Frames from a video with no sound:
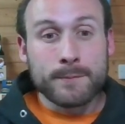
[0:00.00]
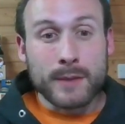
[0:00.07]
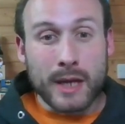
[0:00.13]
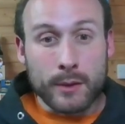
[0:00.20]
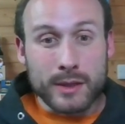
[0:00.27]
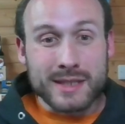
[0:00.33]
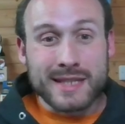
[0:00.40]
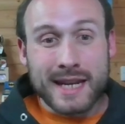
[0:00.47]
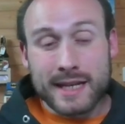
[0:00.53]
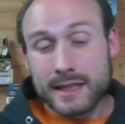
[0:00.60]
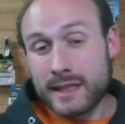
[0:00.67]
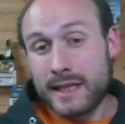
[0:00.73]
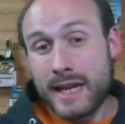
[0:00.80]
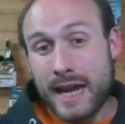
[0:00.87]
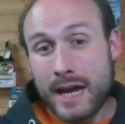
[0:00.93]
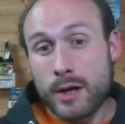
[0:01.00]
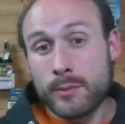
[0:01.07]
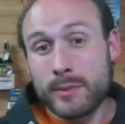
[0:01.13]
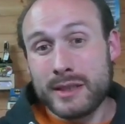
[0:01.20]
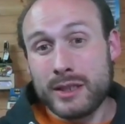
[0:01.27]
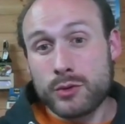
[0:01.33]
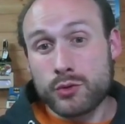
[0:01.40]
Now, exactly how
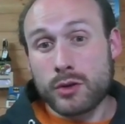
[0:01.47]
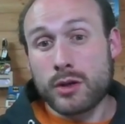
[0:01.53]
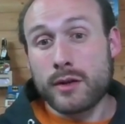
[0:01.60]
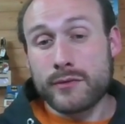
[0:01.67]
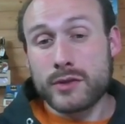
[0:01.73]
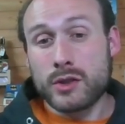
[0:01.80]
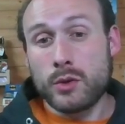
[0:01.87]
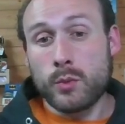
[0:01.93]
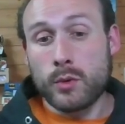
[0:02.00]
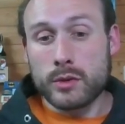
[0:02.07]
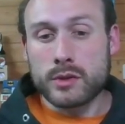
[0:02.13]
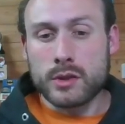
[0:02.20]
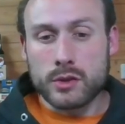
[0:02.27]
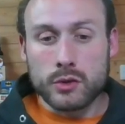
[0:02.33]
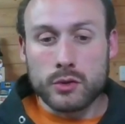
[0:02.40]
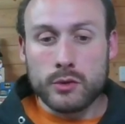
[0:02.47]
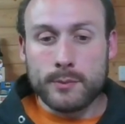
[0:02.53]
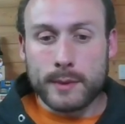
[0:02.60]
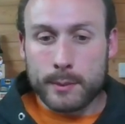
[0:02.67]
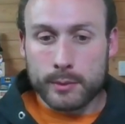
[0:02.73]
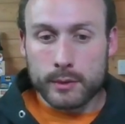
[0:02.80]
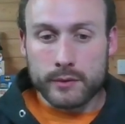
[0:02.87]
many drafts you want to do,
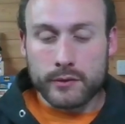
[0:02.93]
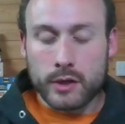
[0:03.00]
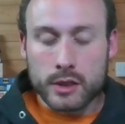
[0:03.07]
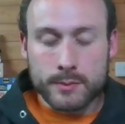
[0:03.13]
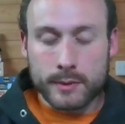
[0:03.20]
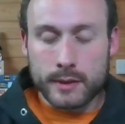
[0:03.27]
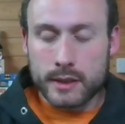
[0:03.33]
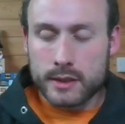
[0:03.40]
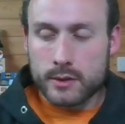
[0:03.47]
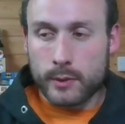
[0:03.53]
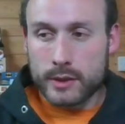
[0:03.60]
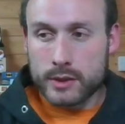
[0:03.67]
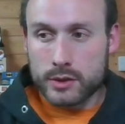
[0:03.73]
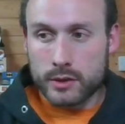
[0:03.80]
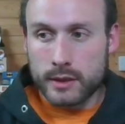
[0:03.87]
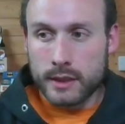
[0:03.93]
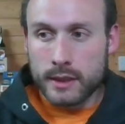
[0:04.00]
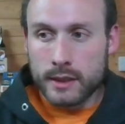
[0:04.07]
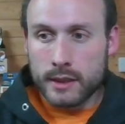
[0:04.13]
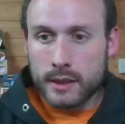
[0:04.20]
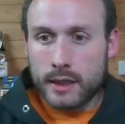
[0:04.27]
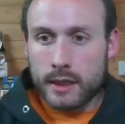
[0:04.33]
people have asked me this question
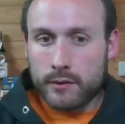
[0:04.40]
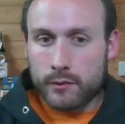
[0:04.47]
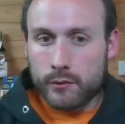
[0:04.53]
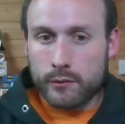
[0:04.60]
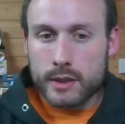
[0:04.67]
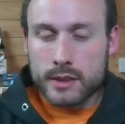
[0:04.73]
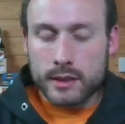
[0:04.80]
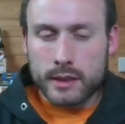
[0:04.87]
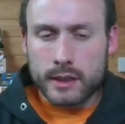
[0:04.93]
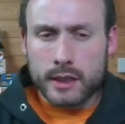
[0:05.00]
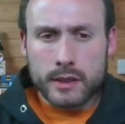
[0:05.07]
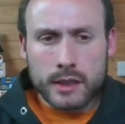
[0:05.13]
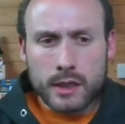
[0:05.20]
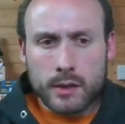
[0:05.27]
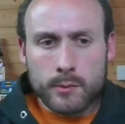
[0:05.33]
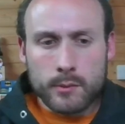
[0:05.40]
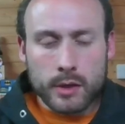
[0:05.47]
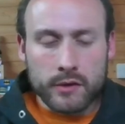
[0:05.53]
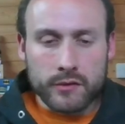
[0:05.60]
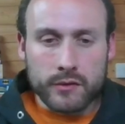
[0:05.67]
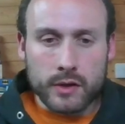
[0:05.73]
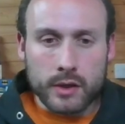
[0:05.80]
even recently. I think I
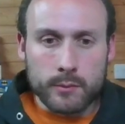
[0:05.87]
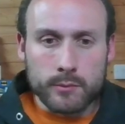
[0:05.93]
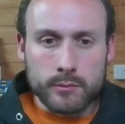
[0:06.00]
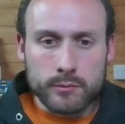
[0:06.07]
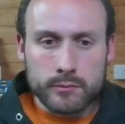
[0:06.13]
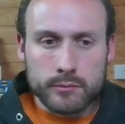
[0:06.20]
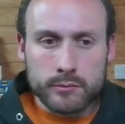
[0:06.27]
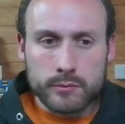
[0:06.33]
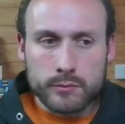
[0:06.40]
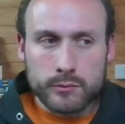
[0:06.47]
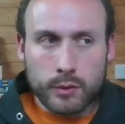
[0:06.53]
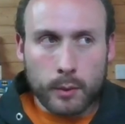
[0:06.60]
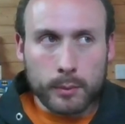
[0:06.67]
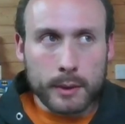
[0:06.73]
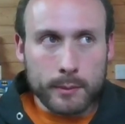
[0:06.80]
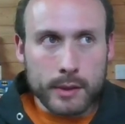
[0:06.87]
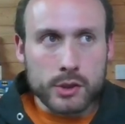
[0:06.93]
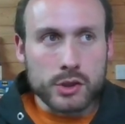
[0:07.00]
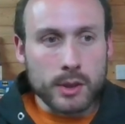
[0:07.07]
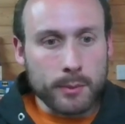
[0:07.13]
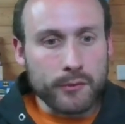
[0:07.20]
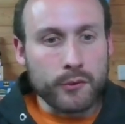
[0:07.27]
might have probably
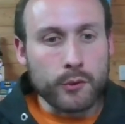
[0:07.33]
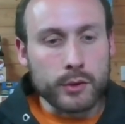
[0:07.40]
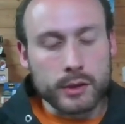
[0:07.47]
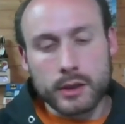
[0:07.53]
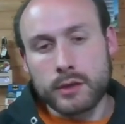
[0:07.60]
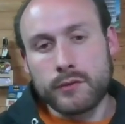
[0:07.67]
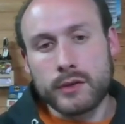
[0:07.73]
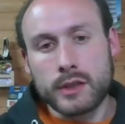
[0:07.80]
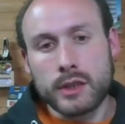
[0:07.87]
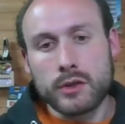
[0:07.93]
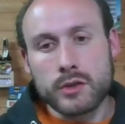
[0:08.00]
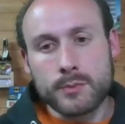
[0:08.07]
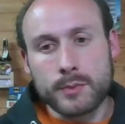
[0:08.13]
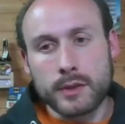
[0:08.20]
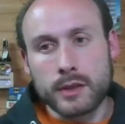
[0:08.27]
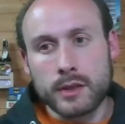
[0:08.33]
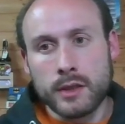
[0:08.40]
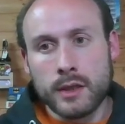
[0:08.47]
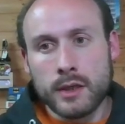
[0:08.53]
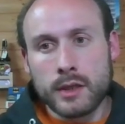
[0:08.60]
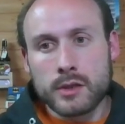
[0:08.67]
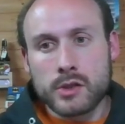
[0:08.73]
mentioned it before in other videos, but
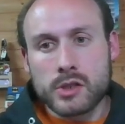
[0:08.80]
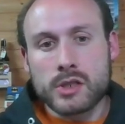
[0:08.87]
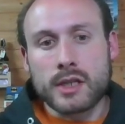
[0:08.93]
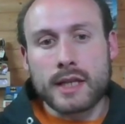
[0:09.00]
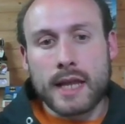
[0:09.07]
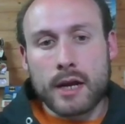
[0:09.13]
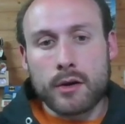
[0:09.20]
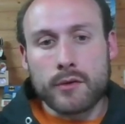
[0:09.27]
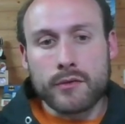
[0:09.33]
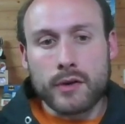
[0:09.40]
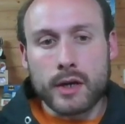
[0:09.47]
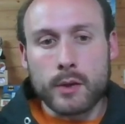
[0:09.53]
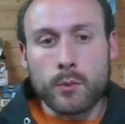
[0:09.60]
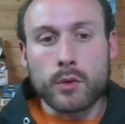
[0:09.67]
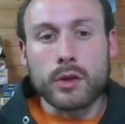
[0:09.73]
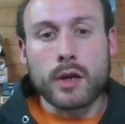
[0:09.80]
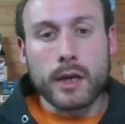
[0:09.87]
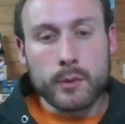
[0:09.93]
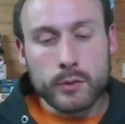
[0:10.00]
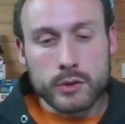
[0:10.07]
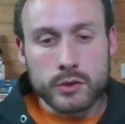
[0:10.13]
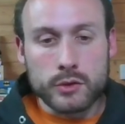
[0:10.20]
just to clarify, what
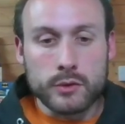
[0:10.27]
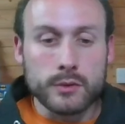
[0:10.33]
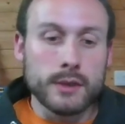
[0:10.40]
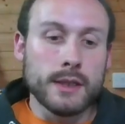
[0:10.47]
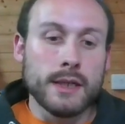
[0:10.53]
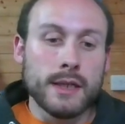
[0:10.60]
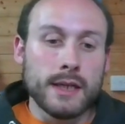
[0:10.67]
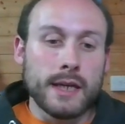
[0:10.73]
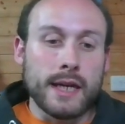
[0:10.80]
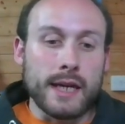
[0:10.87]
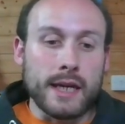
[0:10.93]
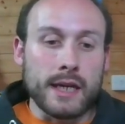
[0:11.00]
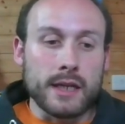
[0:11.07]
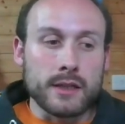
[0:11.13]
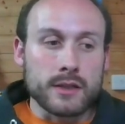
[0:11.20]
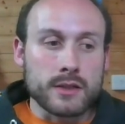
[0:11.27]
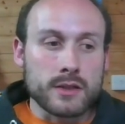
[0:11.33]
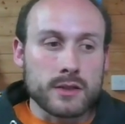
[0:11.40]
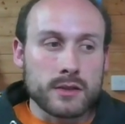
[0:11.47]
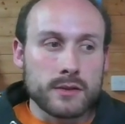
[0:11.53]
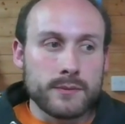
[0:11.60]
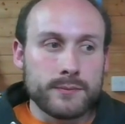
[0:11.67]
I would do
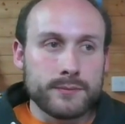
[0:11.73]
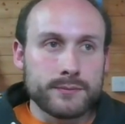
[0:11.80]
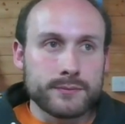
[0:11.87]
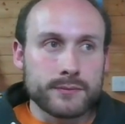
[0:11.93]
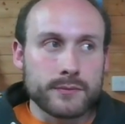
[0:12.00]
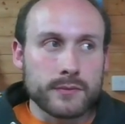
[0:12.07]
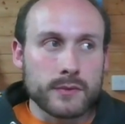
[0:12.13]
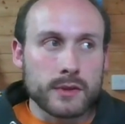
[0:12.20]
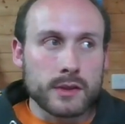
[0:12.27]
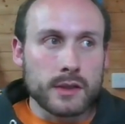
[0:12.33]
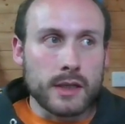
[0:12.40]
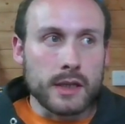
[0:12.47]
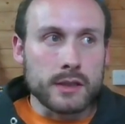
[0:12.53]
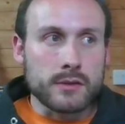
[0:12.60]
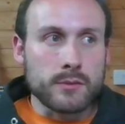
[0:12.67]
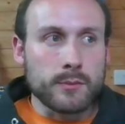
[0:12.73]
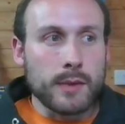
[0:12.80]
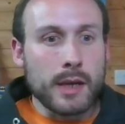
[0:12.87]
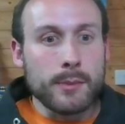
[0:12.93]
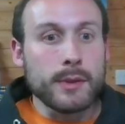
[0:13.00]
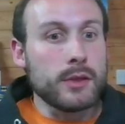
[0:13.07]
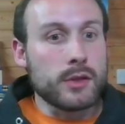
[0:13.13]
is, it
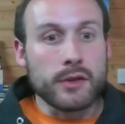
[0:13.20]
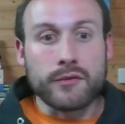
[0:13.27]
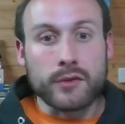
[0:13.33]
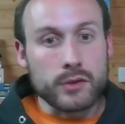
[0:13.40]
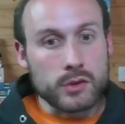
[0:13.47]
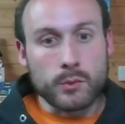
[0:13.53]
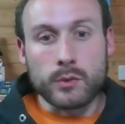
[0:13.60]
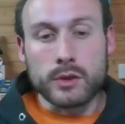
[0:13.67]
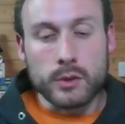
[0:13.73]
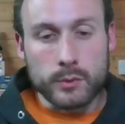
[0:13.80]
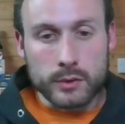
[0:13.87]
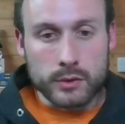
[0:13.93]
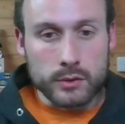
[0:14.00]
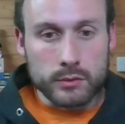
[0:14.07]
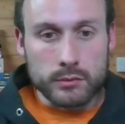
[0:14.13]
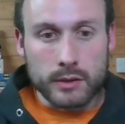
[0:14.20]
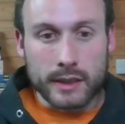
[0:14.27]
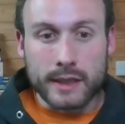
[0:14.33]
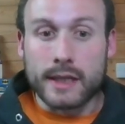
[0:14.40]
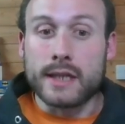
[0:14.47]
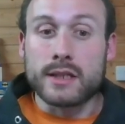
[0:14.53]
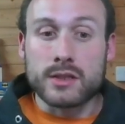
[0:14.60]
may be different to what you would do.
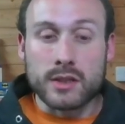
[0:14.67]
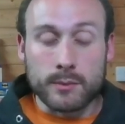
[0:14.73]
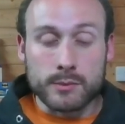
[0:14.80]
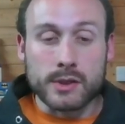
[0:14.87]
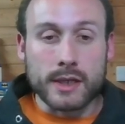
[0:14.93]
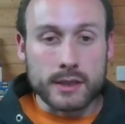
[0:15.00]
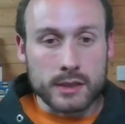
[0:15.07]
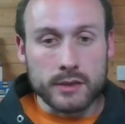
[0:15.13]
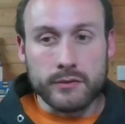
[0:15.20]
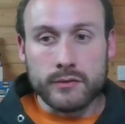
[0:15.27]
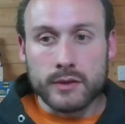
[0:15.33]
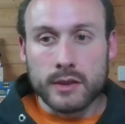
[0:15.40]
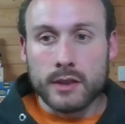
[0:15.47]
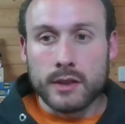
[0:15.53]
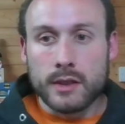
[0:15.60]
Like, it is subjective.